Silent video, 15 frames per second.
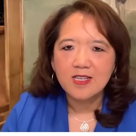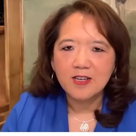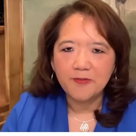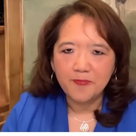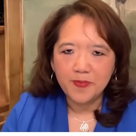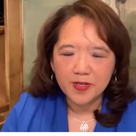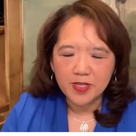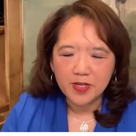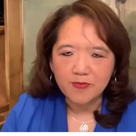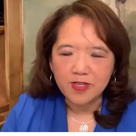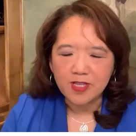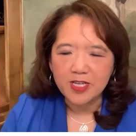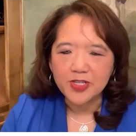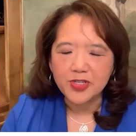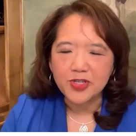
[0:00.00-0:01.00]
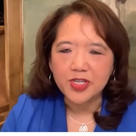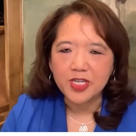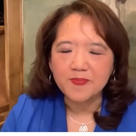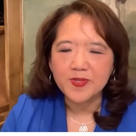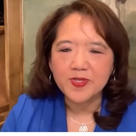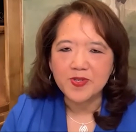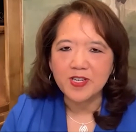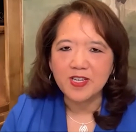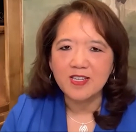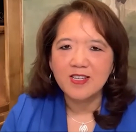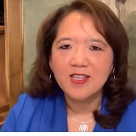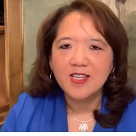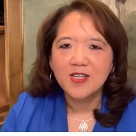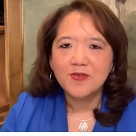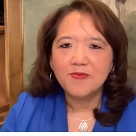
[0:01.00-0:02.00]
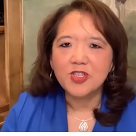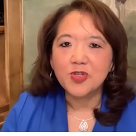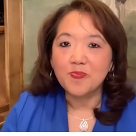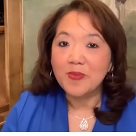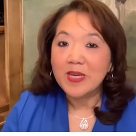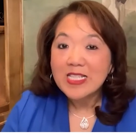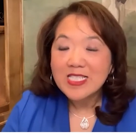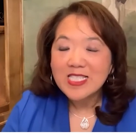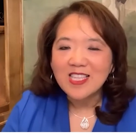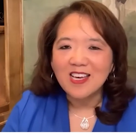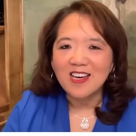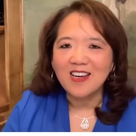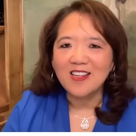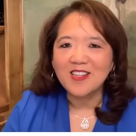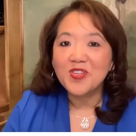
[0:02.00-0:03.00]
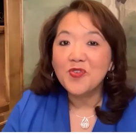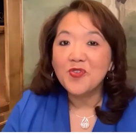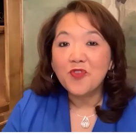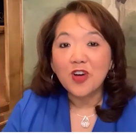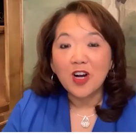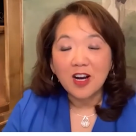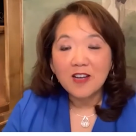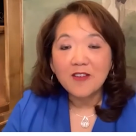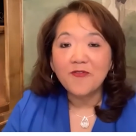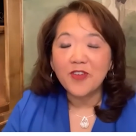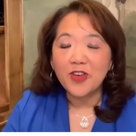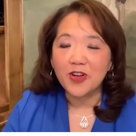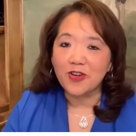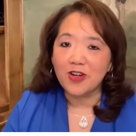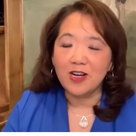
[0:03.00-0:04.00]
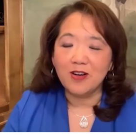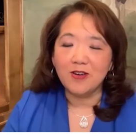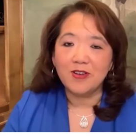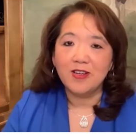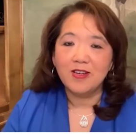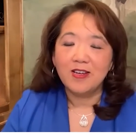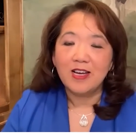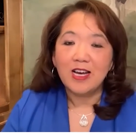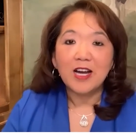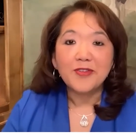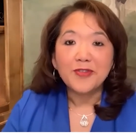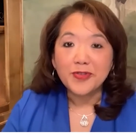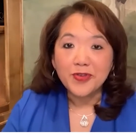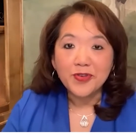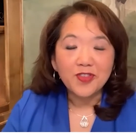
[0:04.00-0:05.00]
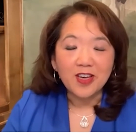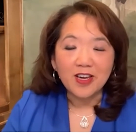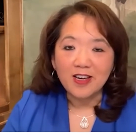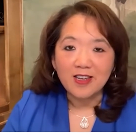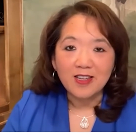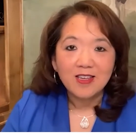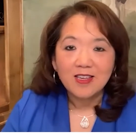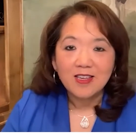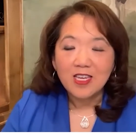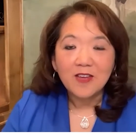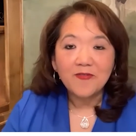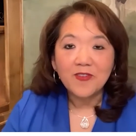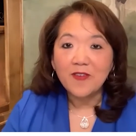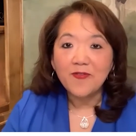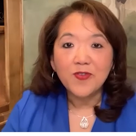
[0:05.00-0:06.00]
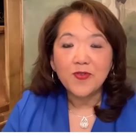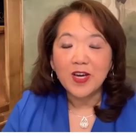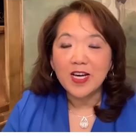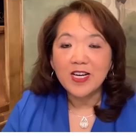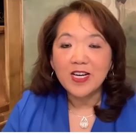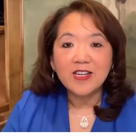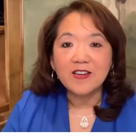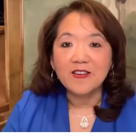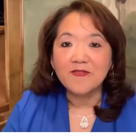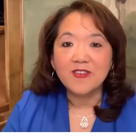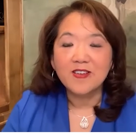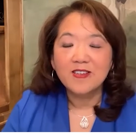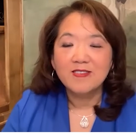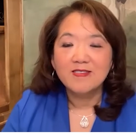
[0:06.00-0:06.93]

of building relationships, right? Which means that you've got to figure out how to do that, even if you have